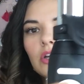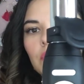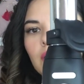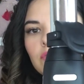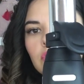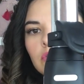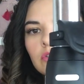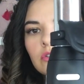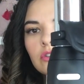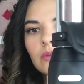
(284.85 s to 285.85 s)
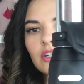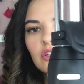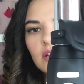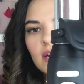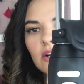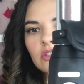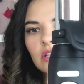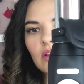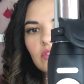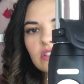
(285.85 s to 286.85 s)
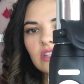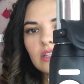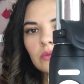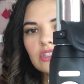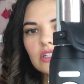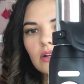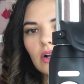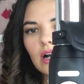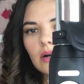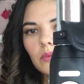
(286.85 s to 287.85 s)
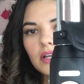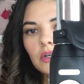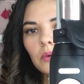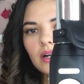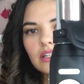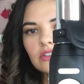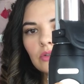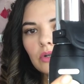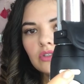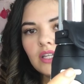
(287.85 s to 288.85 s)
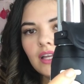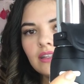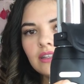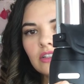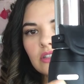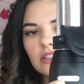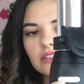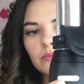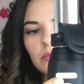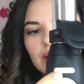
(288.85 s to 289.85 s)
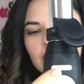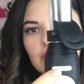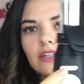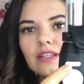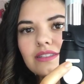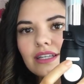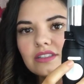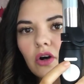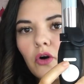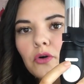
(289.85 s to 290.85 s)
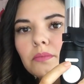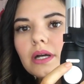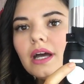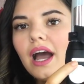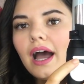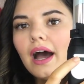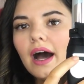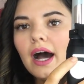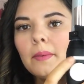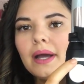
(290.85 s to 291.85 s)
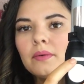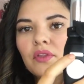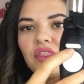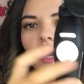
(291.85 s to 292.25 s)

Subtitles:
You have two directional arrows and you have to select which way you want it to rotate, and then there's a button here that says home. And with